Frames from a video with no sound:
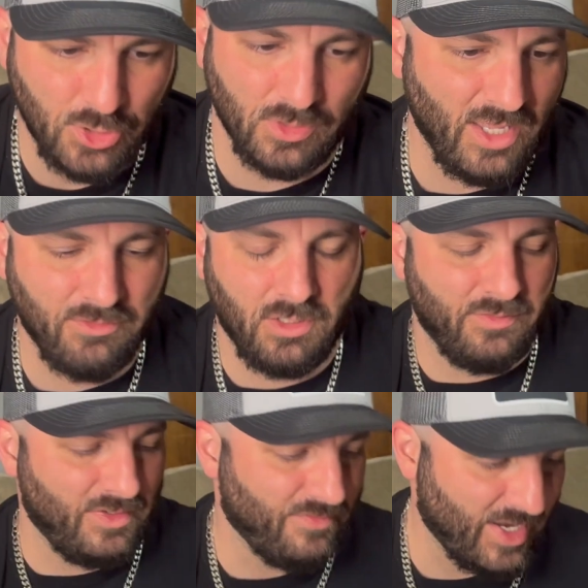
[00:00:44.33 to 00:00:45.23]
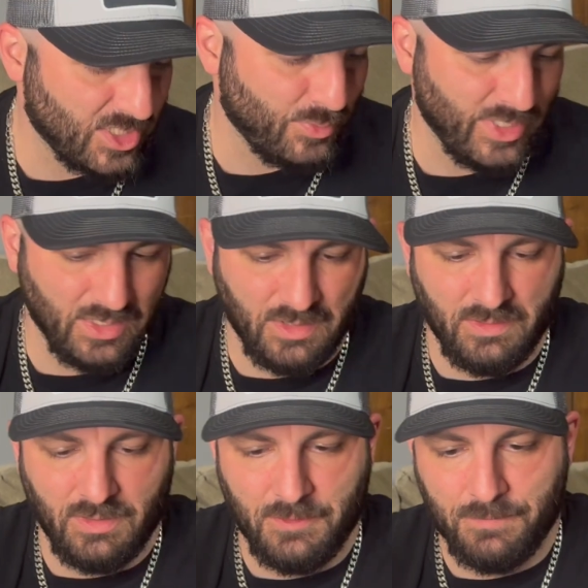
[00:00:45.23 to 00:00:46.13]
Your level of investment
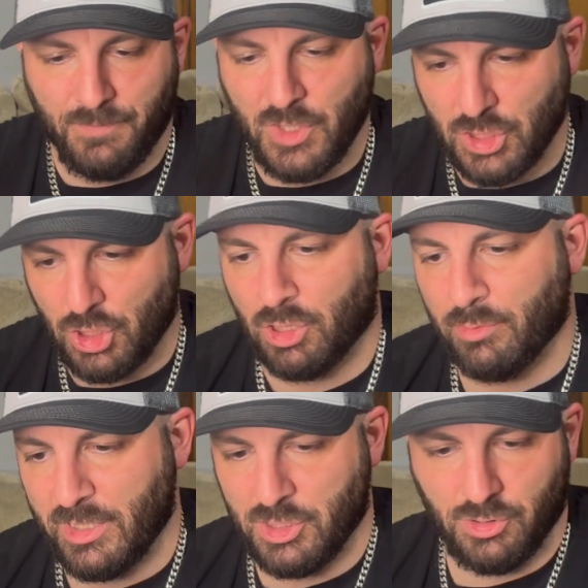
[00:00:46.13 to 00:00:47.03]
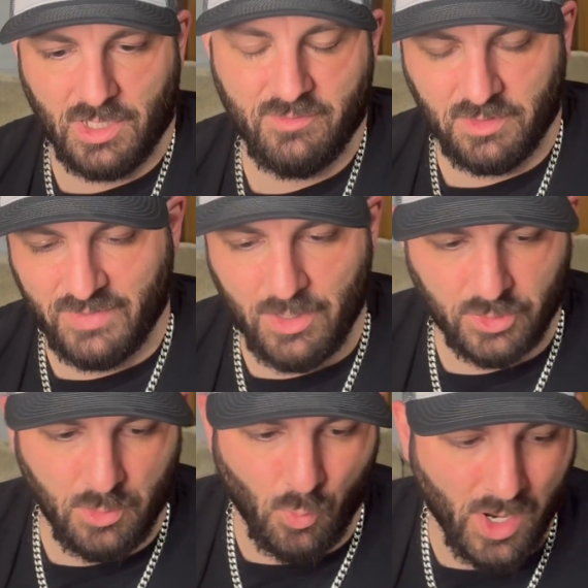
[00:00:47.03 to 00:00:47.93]
determines your level of
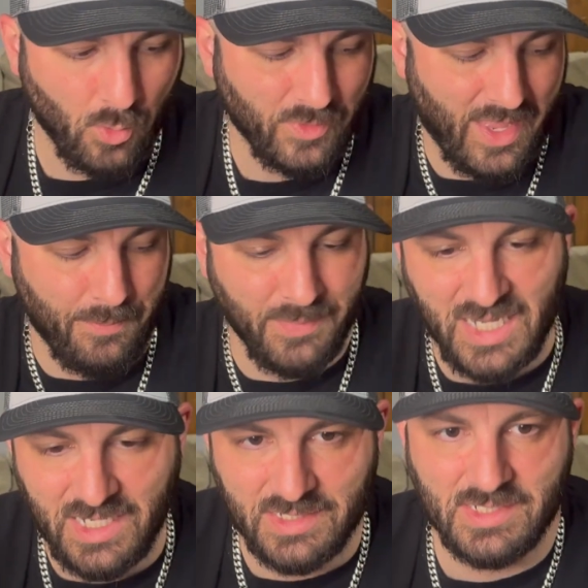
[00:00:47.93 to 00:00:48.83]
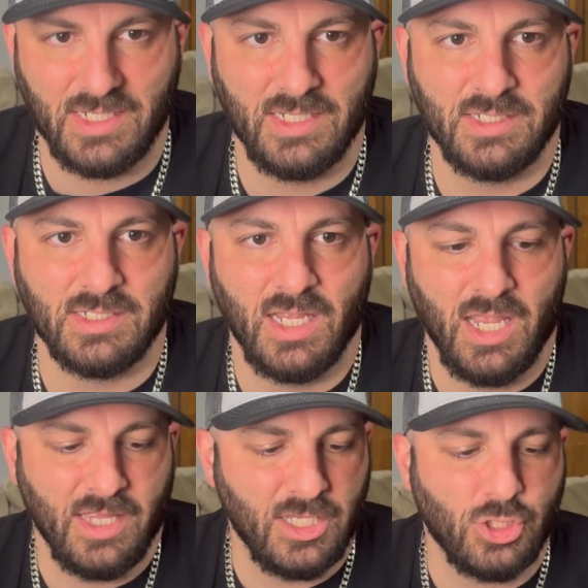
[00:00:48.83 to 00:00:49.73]
outcome. Well, what that means is
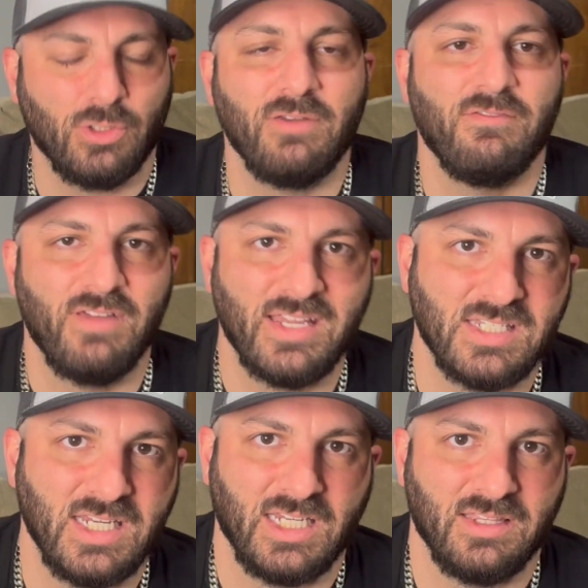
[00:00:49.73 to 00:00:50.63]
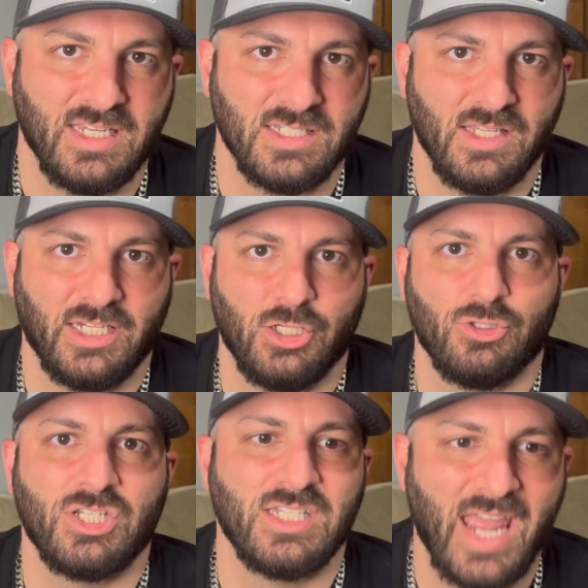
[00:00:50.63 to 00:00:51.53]
that you're investing in things like your
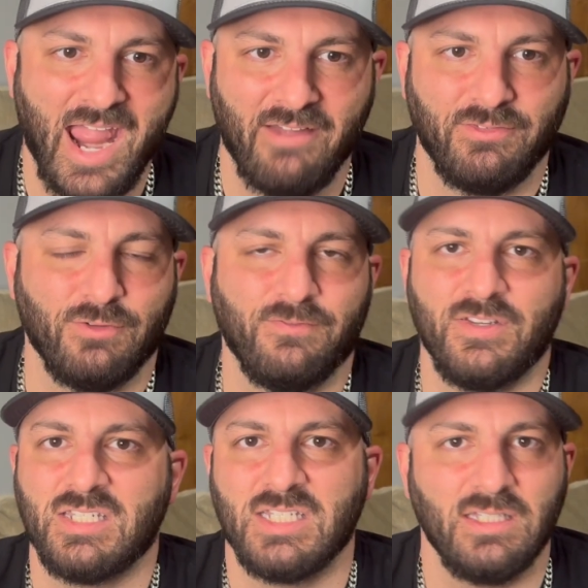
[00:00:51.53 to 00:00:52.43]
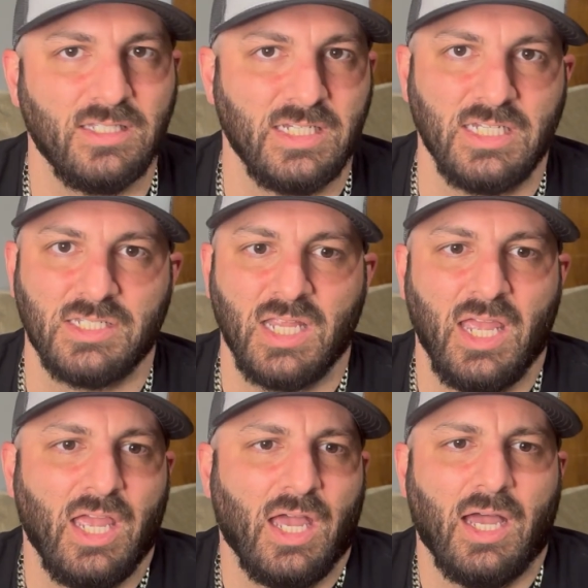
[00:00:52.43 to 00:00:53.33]
staff, your facilities,
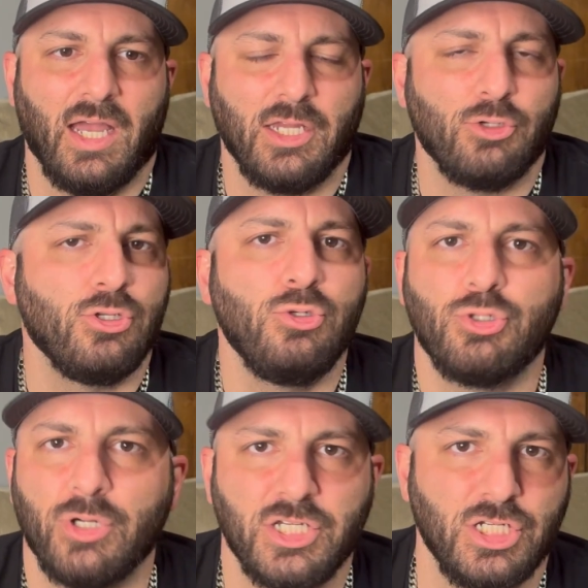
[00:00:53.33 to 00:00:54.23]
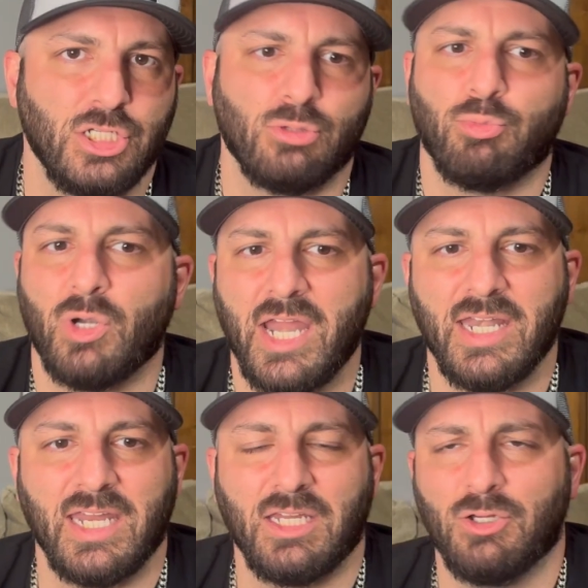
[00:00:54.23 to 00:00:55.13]
your nutrition, your
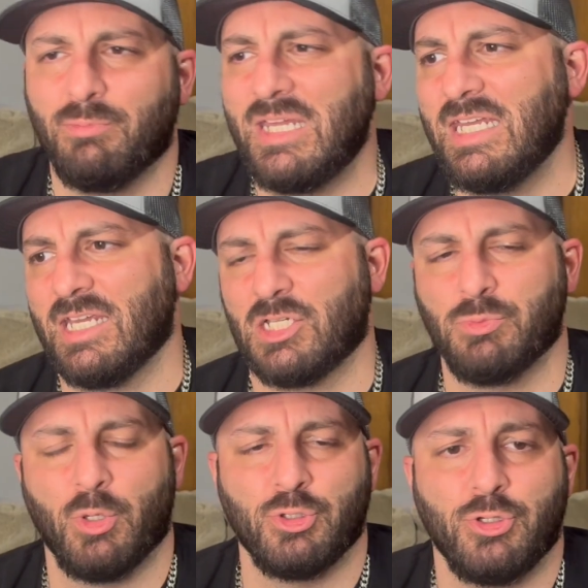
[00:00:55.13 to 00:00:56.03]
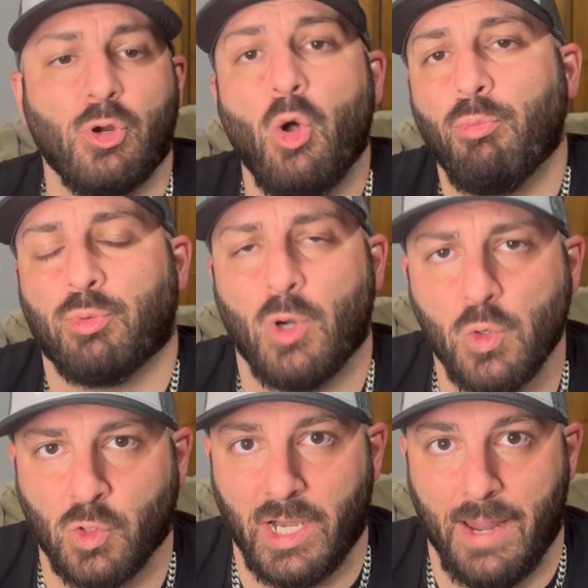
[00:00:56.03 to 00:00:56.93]
branding, your media exposure, your whole
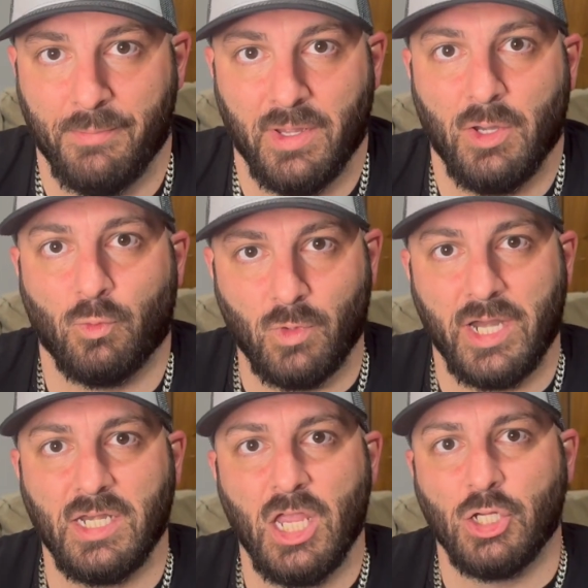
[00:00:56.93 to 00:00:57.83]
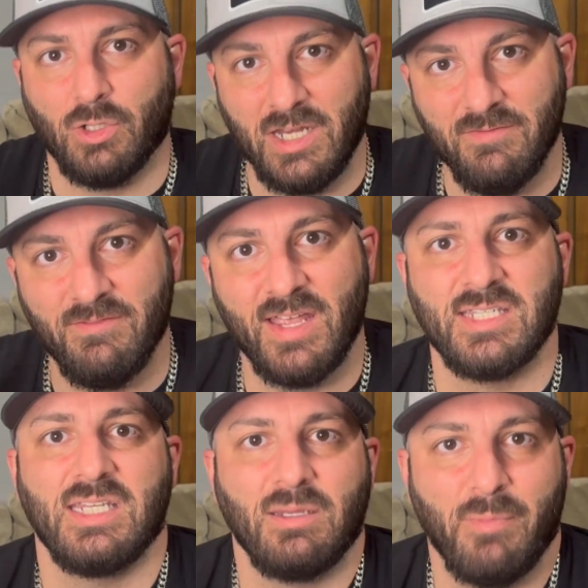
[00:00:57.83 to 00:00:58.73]
program, right? You're
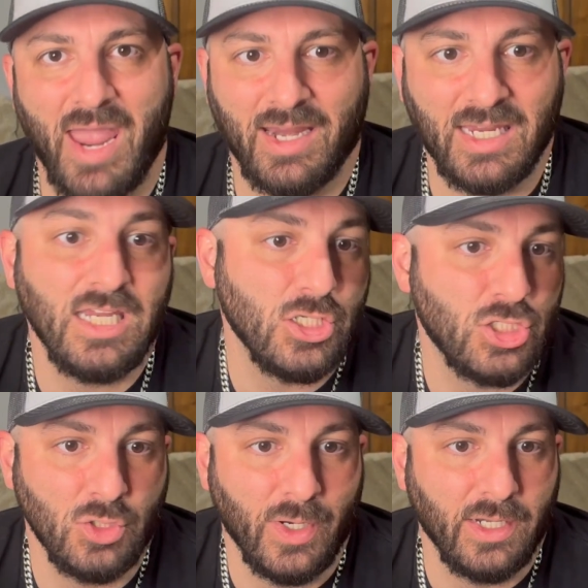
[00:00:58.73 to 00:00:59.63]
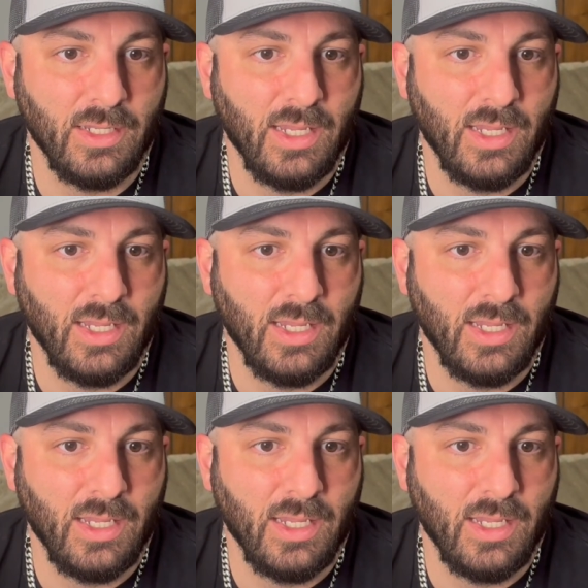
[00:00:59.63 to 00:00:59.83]
investing back into it.